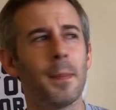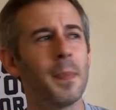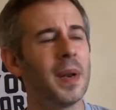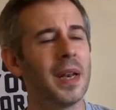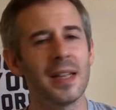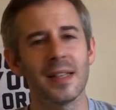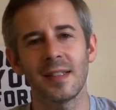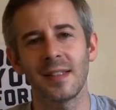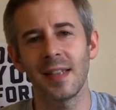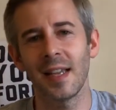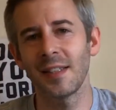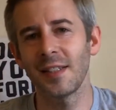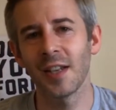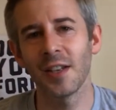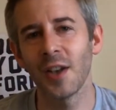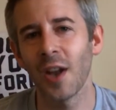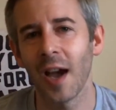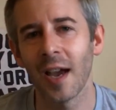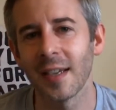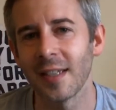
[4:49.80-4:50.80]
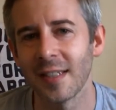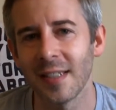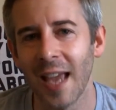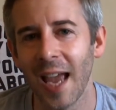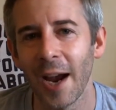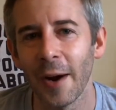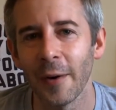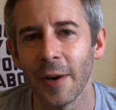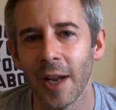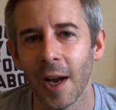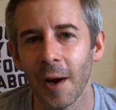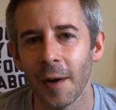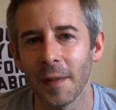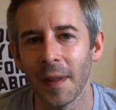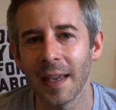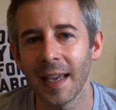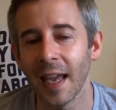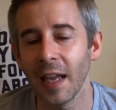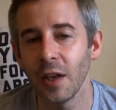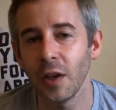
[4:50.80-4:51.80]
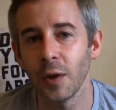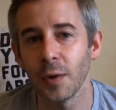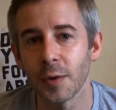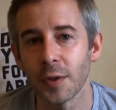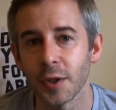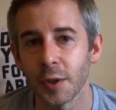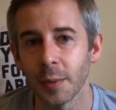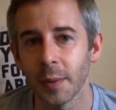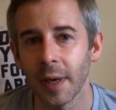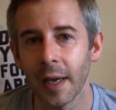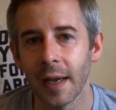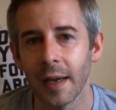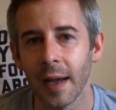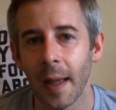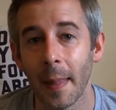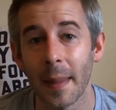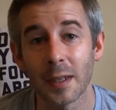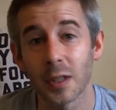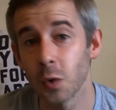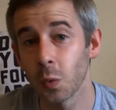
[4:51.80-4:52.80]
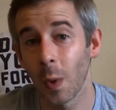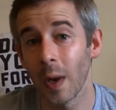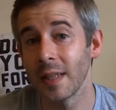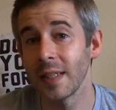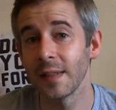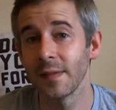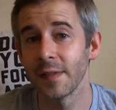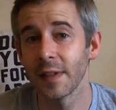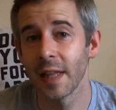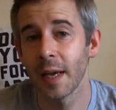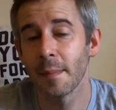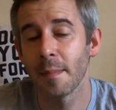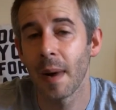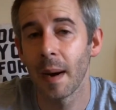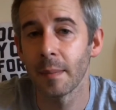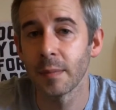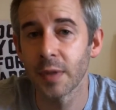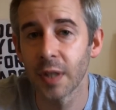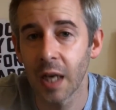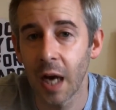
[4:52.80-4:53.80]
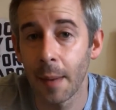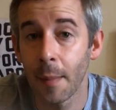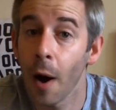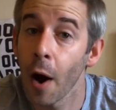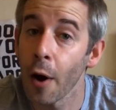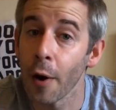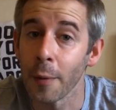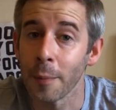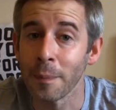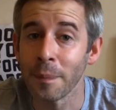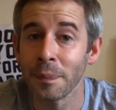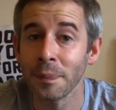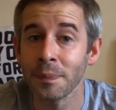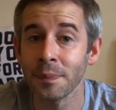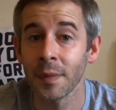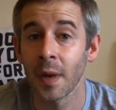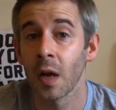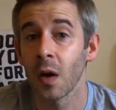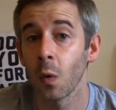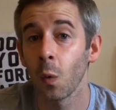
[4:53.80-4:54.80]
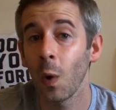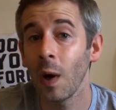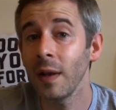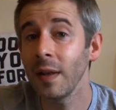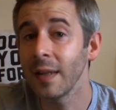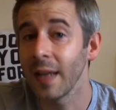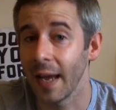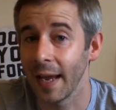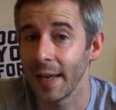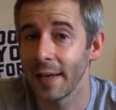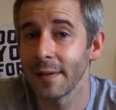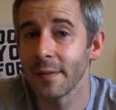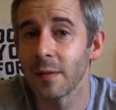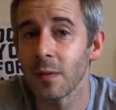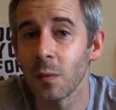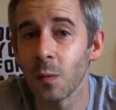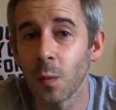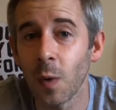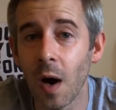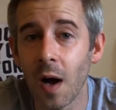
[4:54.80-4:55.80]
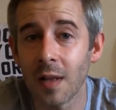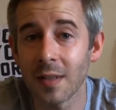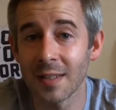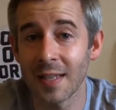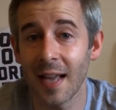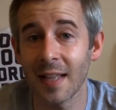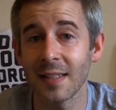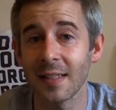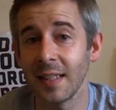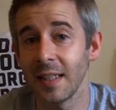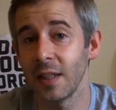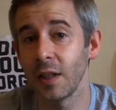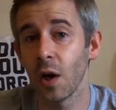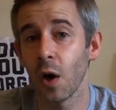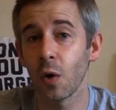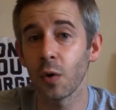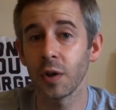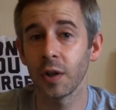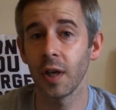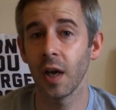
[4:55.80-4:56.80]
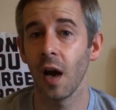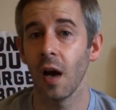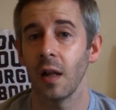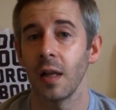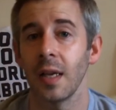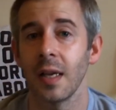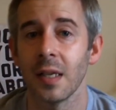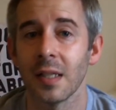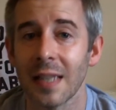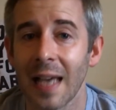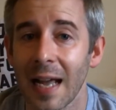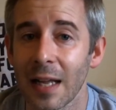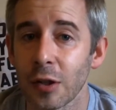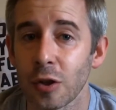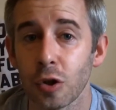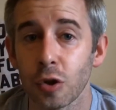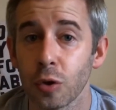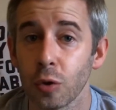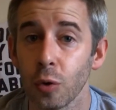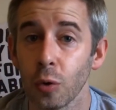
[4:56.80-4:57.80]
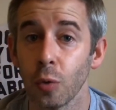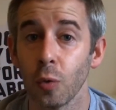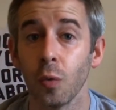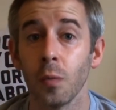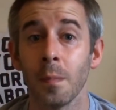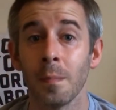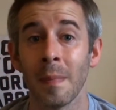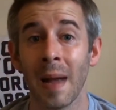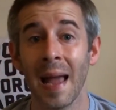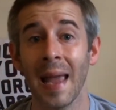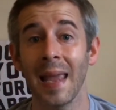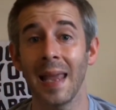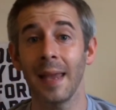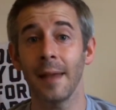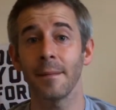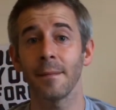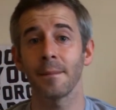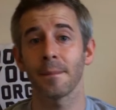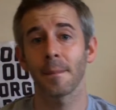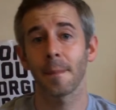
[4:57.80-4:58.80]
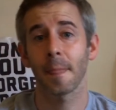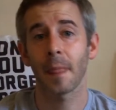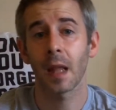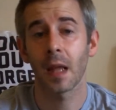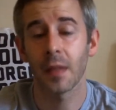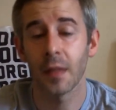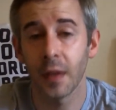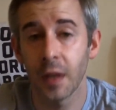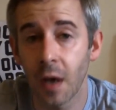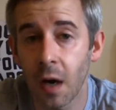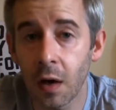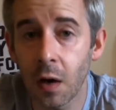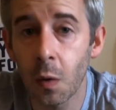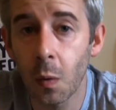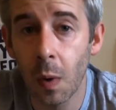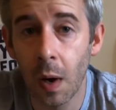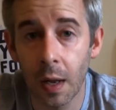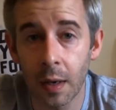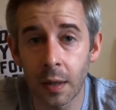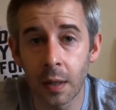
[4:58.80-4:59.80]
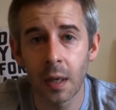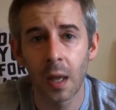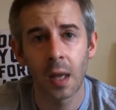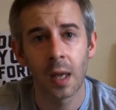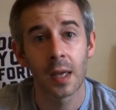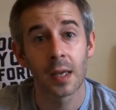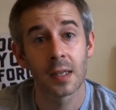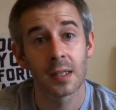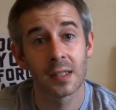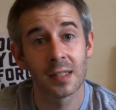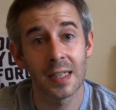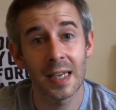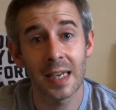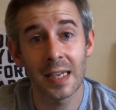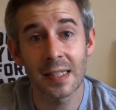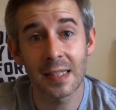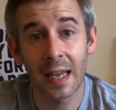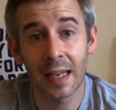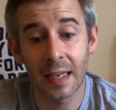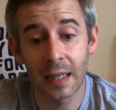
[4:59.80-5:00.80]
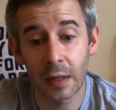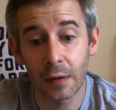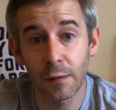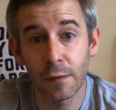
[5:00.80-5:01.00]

But it's, it's a nice area and they're getting used to it and they're just waiting for their mum to come home. One day, while Satsuki, the older girl, is at school, Mei, the younger one, sees a little